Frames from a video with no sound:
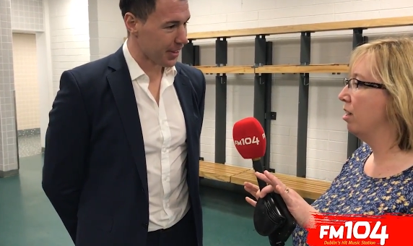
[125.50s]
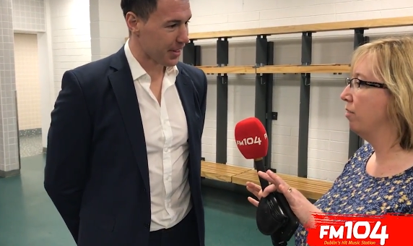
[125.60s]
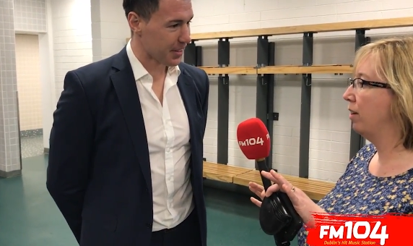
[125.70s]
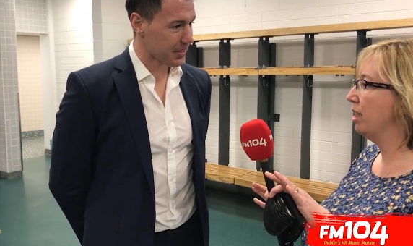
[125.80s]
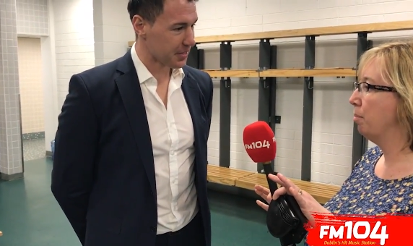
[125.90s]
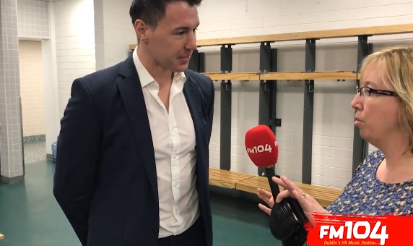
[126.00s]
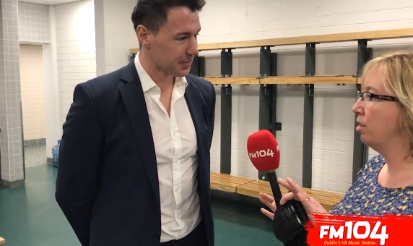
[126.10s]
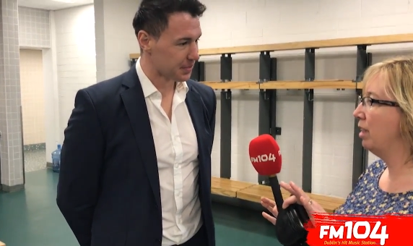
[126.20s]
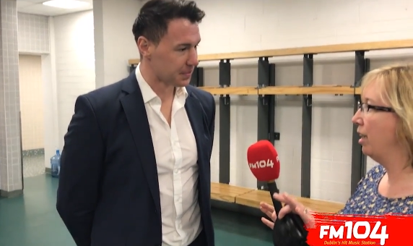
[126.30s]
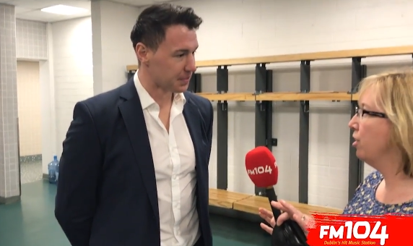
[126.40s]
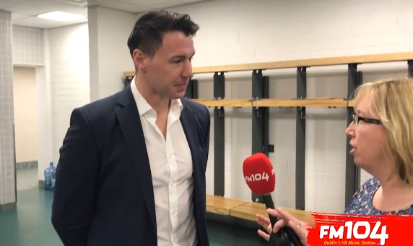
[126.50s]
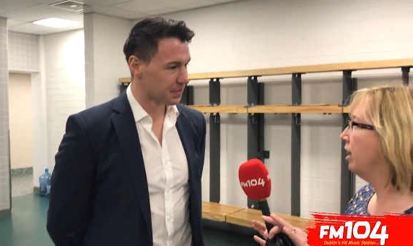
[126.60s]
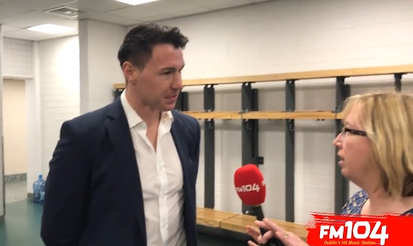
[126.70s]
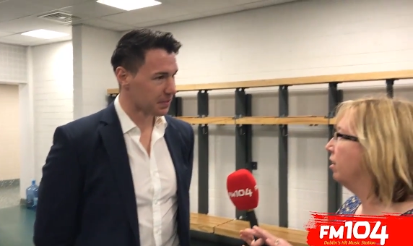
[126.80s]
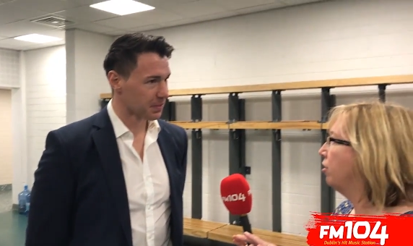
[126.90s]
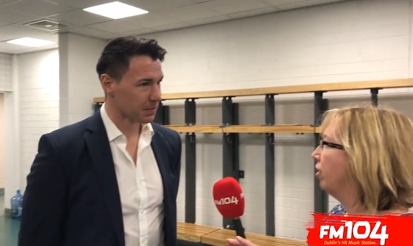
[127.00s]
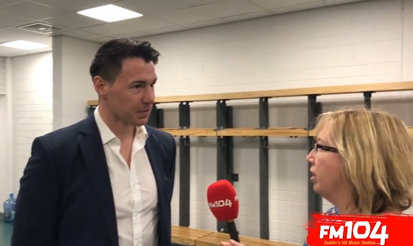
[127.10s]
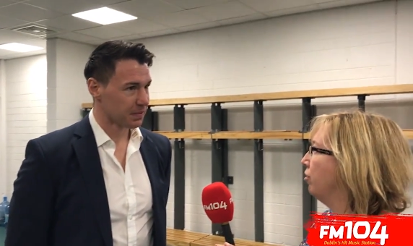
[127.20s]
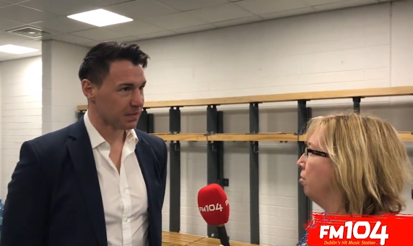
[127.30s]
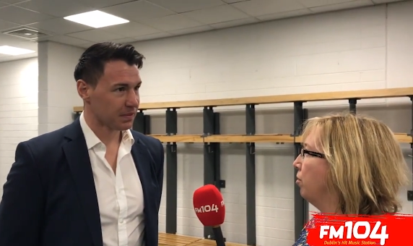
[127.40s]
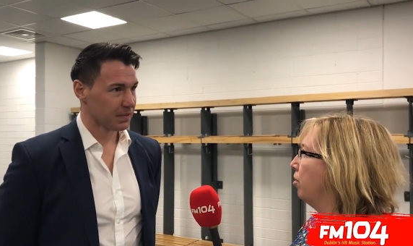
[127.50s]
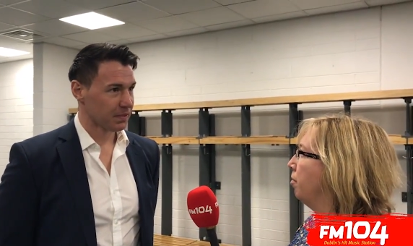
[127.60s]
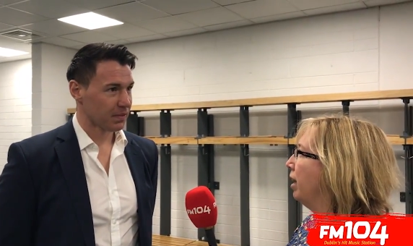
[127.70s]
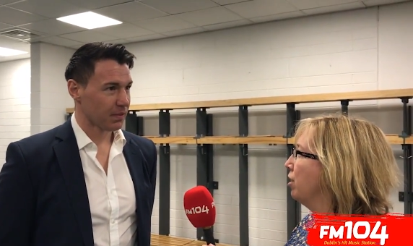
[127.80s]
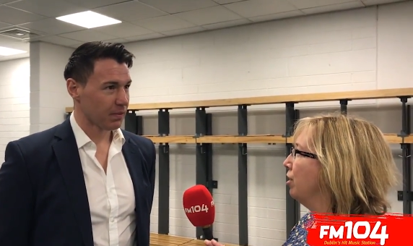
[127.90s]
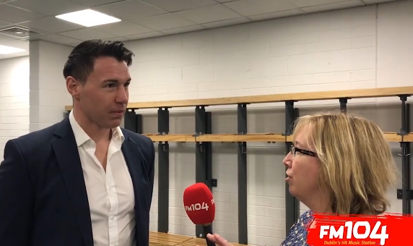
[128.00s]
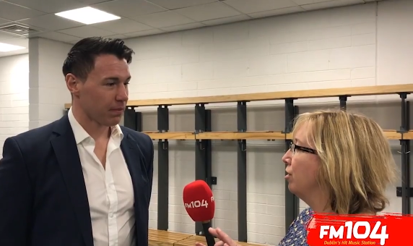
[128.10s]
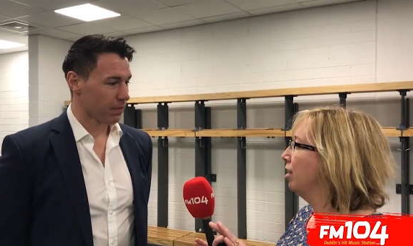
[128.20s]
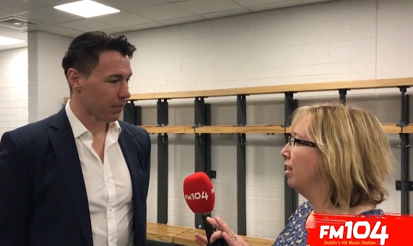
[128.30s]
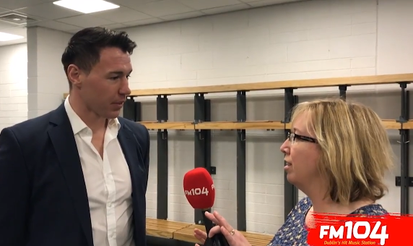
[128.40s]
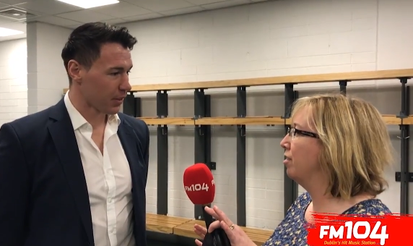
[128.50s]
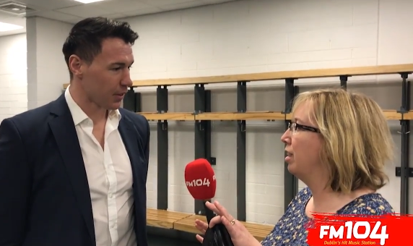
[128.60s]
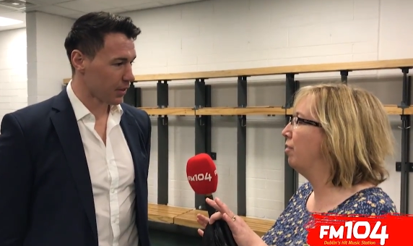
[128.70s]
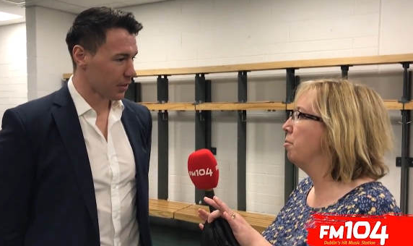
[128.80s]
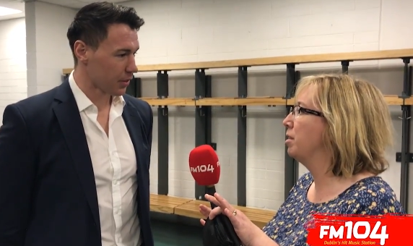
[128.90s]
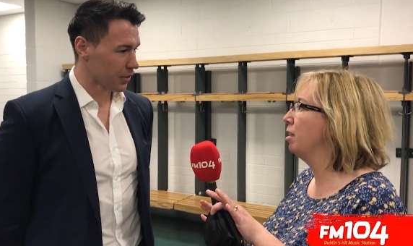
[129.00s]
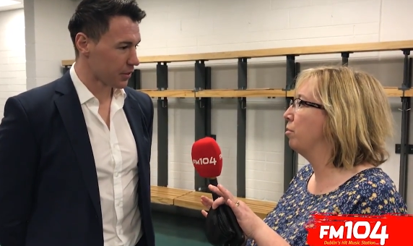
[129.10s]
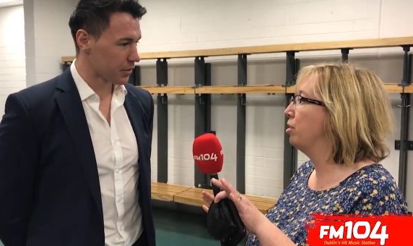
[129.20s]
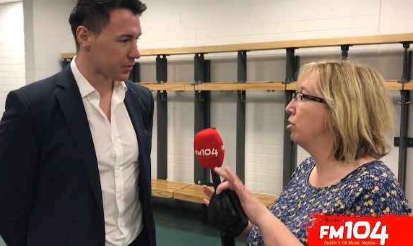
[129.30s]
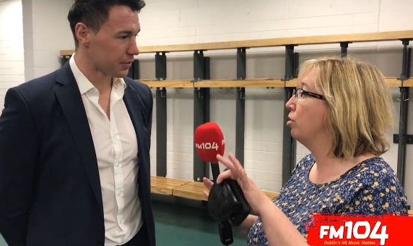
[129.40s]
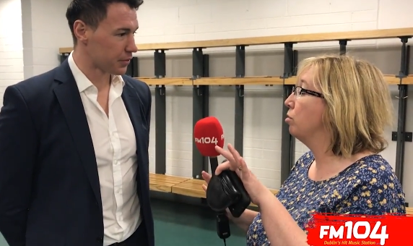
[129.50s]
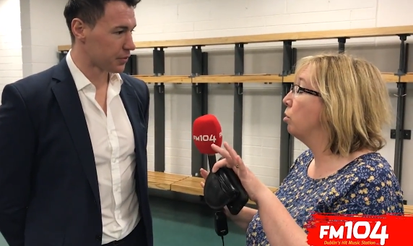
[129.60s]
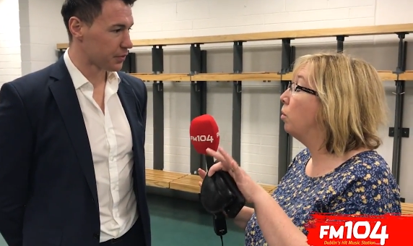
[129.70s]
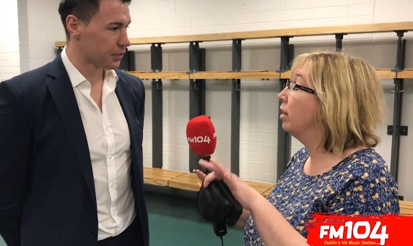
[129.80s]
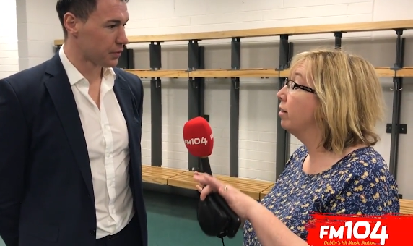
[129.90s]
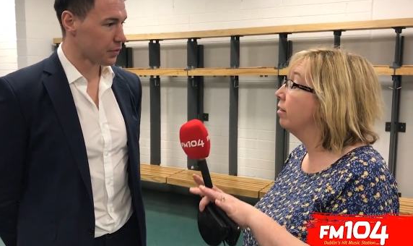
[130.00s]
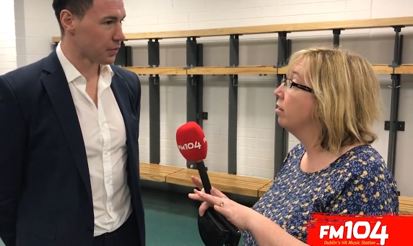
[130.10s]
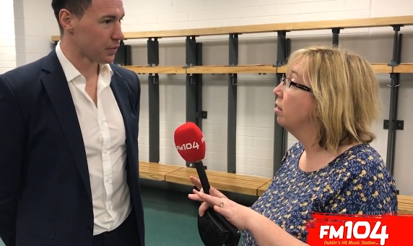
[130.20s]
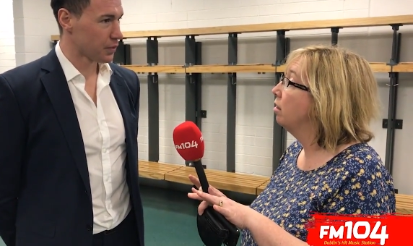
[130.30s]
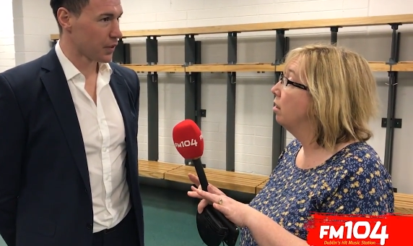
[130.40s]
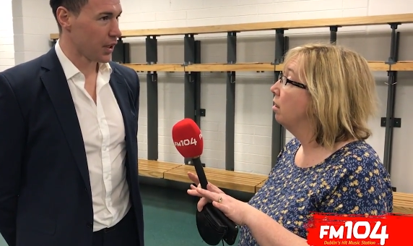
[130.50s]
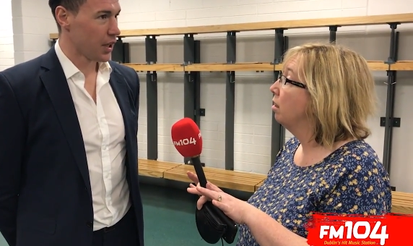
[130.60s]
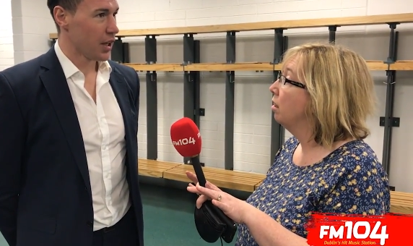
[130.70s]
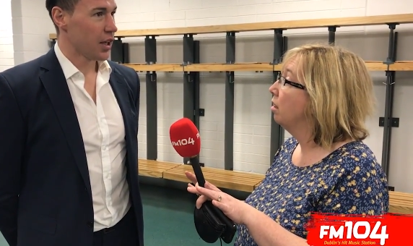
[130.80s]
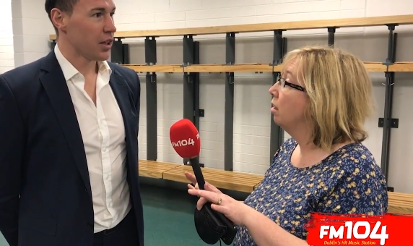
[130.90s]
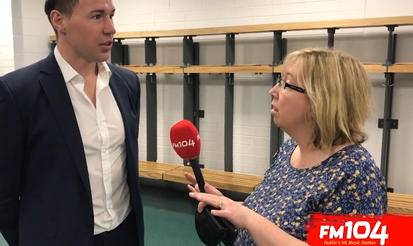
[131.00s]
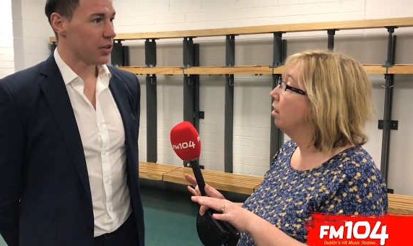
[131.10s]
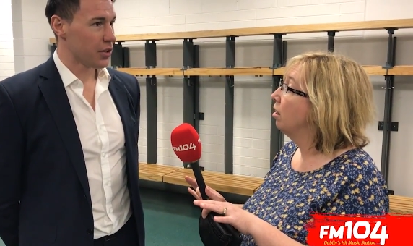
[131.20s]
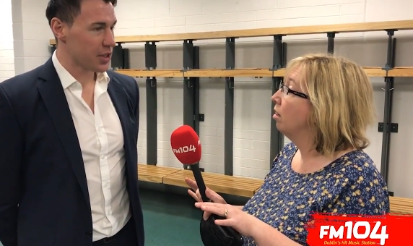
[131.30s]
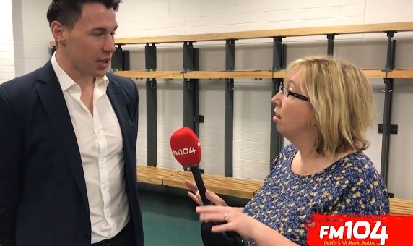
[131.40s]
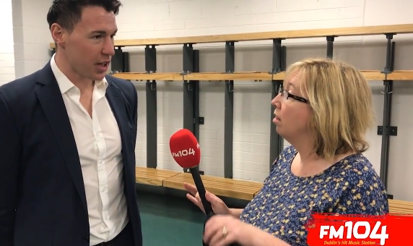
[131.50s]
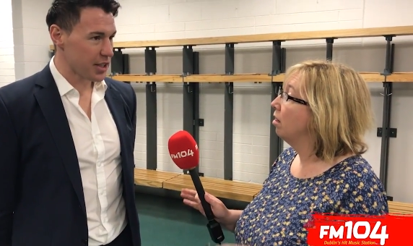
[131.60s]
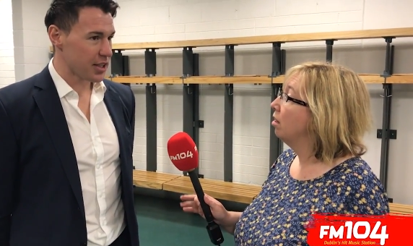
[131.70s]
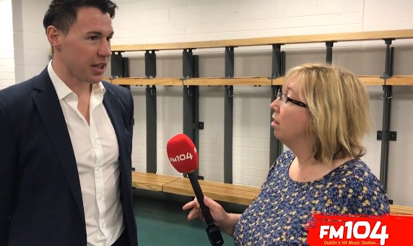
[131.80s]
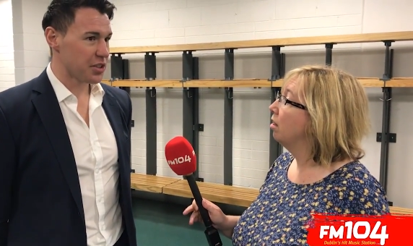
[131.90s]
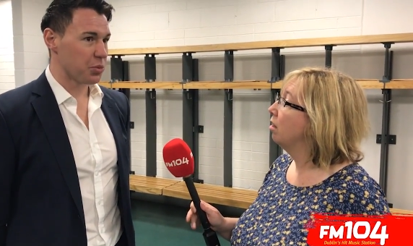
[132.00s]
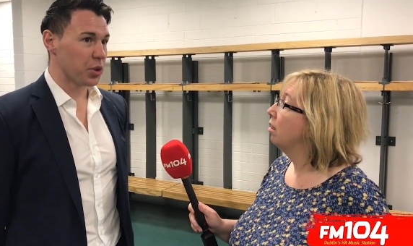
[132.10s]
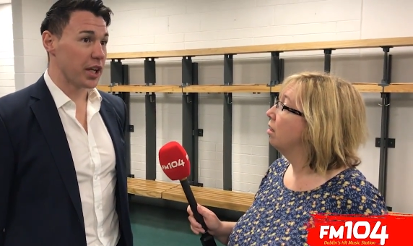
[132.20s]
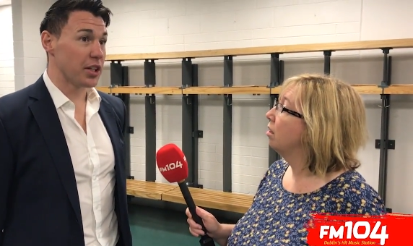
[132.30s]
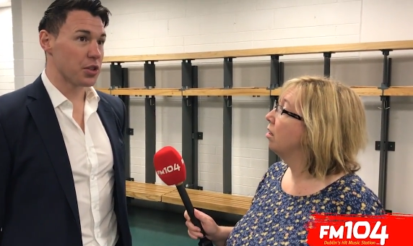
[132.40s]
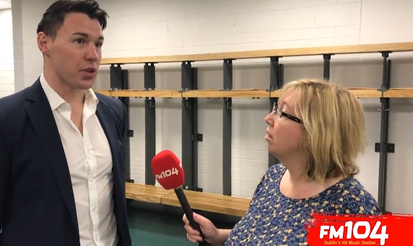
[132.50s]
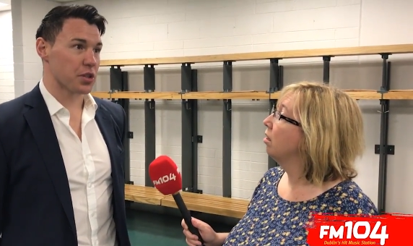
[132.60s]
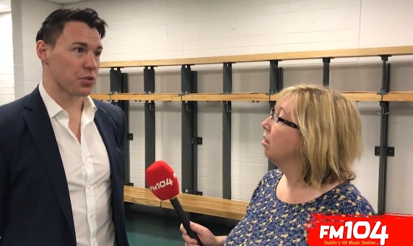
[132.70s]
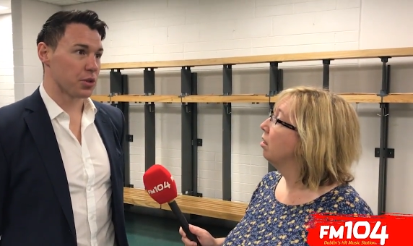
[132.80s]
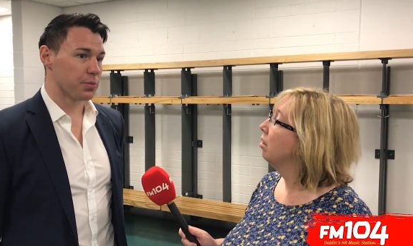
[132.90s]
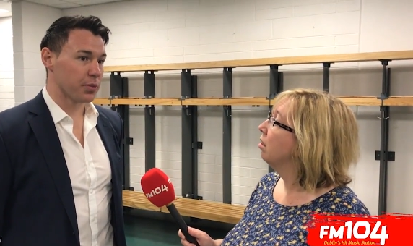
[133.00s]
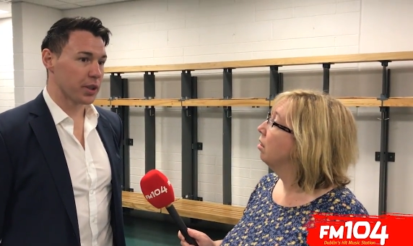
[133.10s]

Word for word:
Speaker 1: kind of, I suppose, tension in the dressing room before a match, and just, does it ever come a time where it just goes quiet?
Speaker 2: There's a lot of tension within the dressing room,